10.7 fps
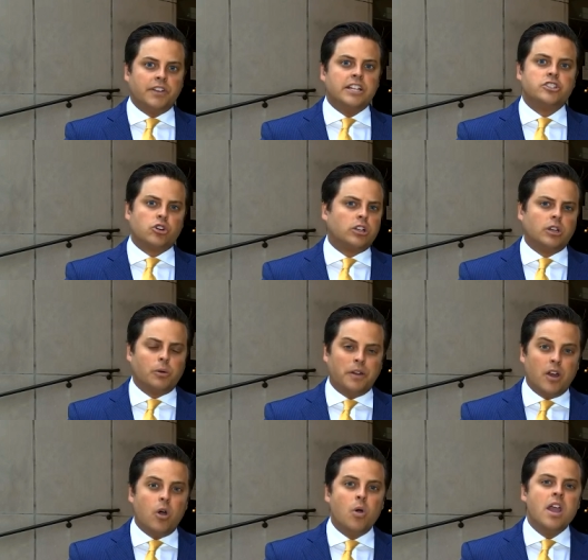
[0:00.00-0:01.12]
And certainly we
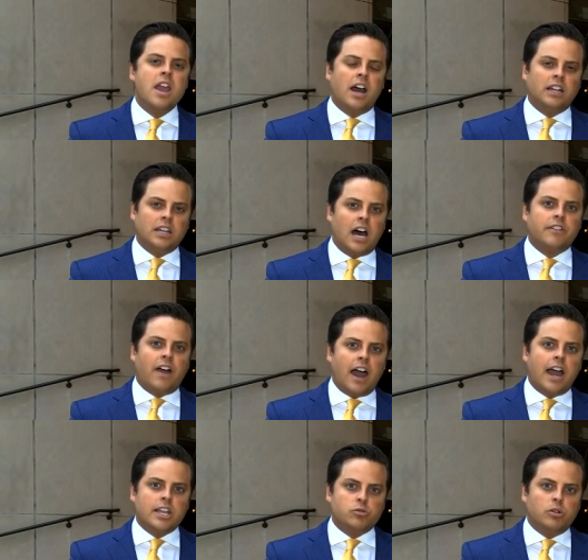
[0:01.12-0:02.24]
know a lot of
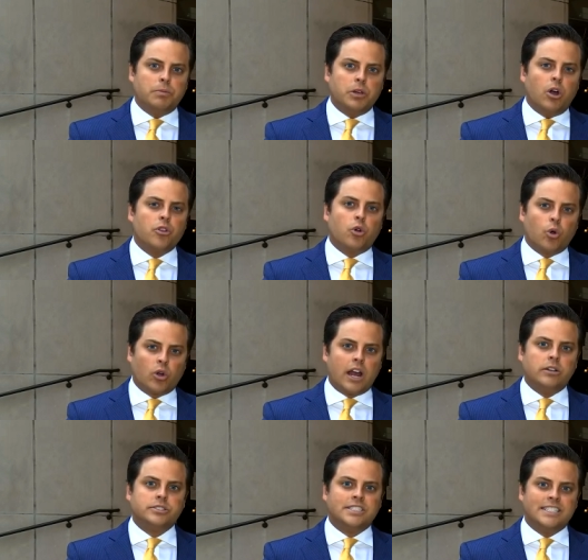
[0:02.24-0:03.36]
eyes will be on the
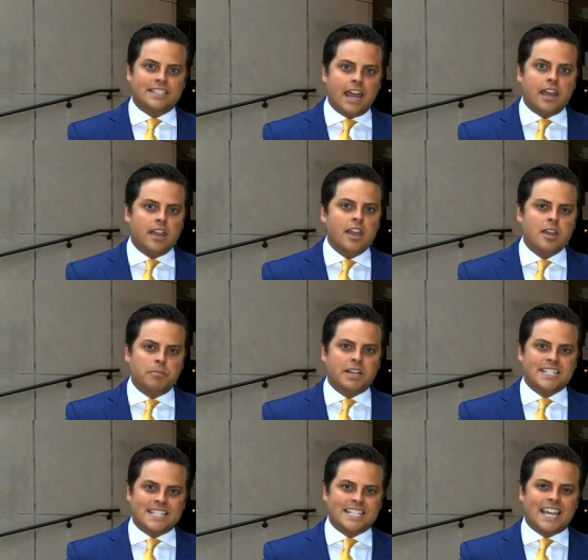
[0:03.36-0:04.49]
courthouse today
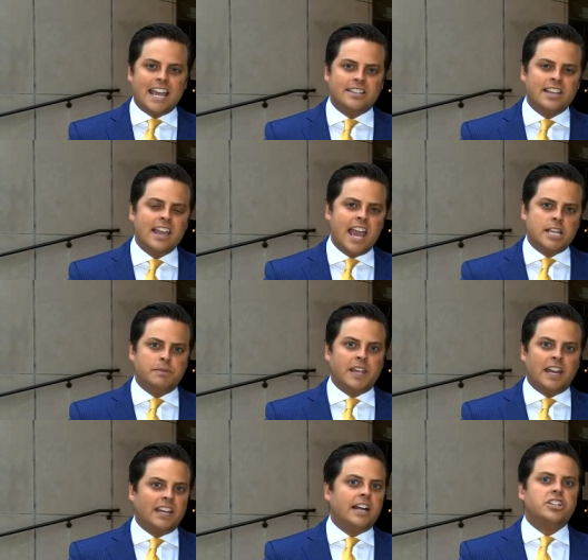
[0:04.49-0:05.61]
because this case has been
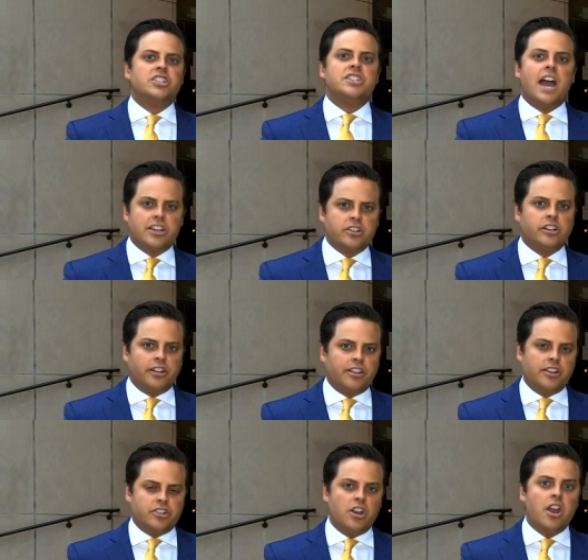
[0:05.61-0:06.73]
getting not just national
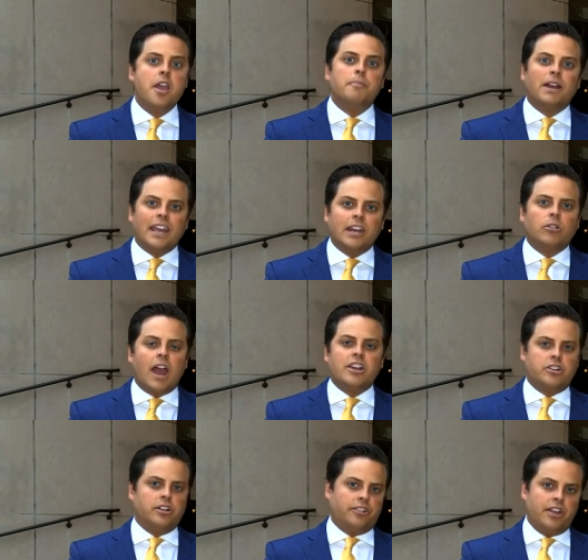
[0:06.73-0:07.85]
attention, but
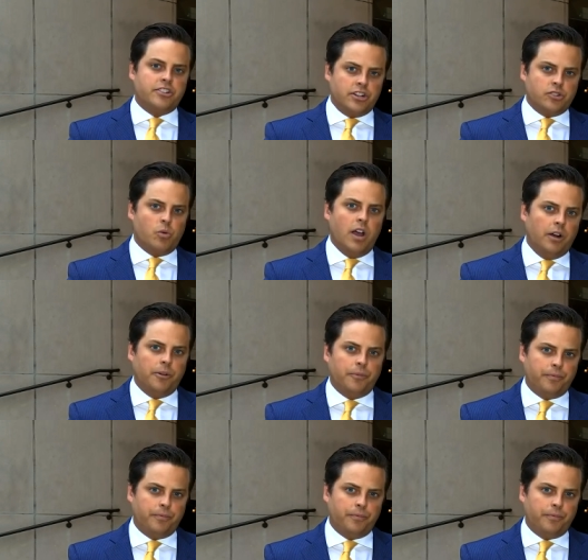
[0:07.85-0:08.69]
international attention as well.